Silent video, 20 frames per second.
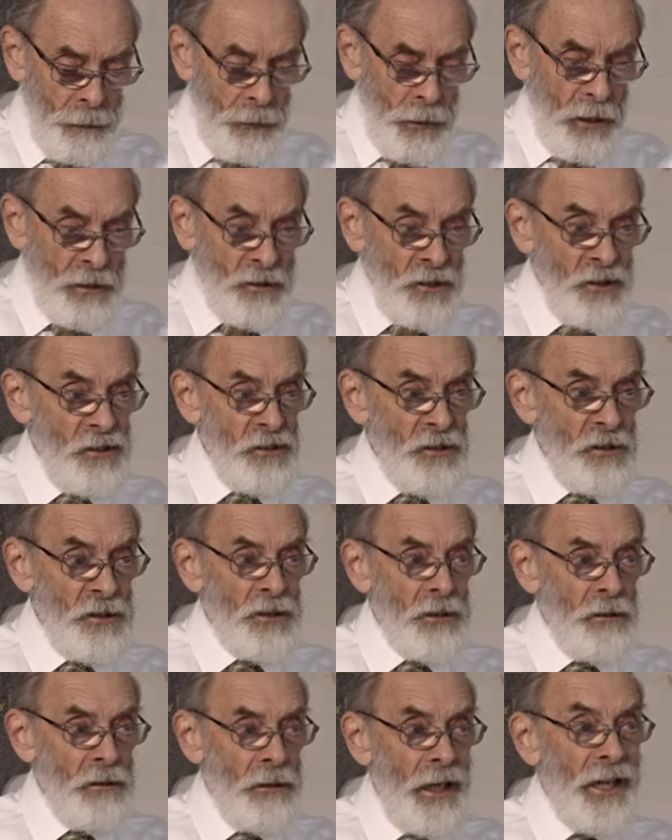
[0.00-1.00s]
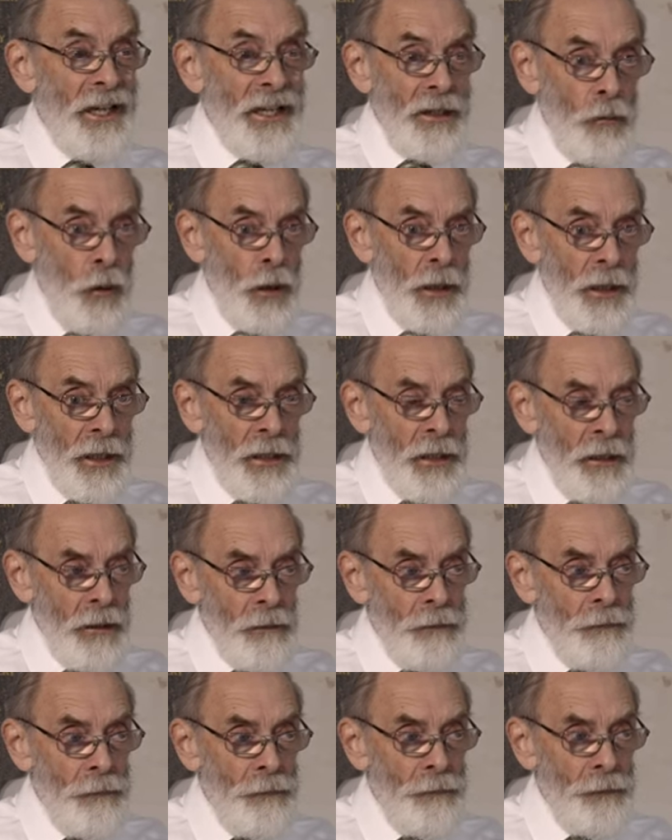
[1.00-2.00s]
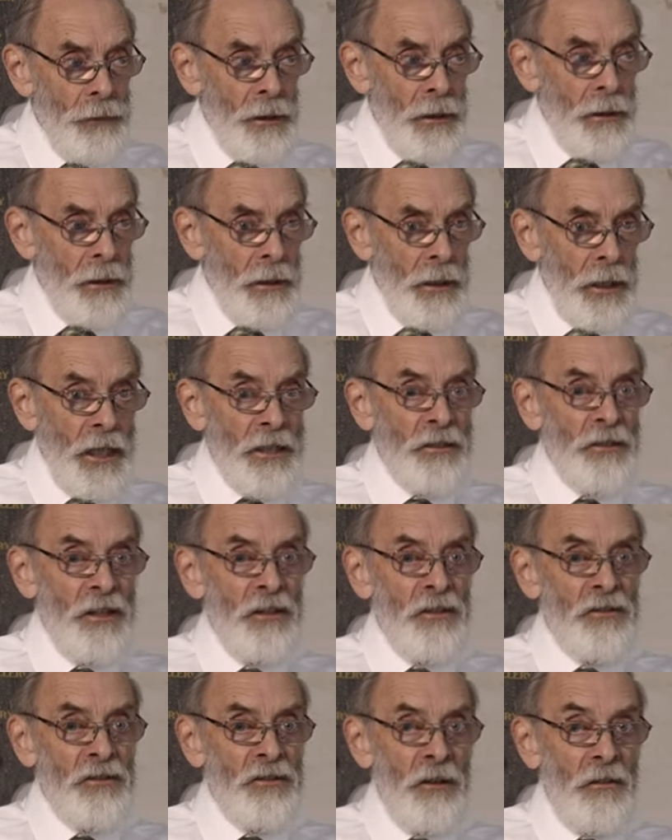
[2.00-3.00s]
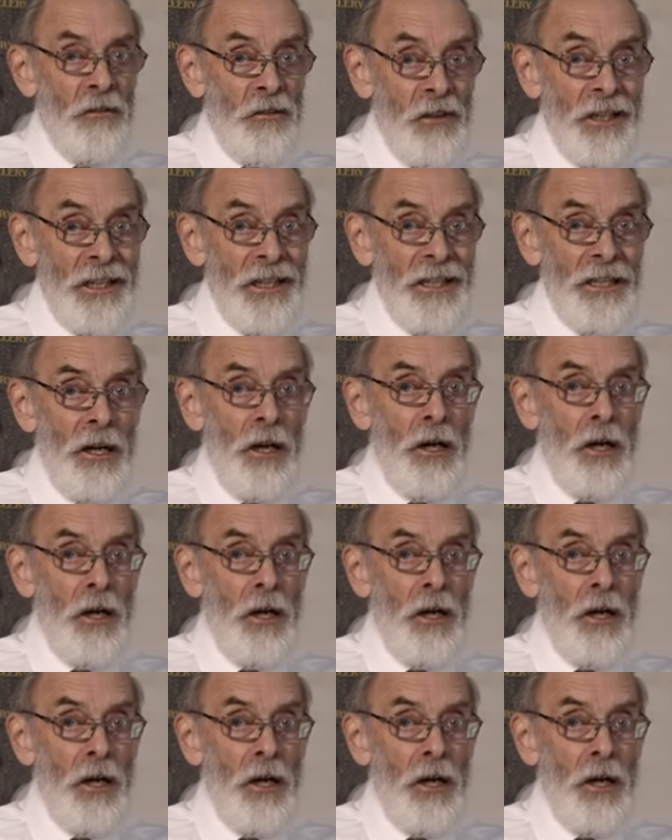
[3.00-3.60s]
It isn't a way, it is the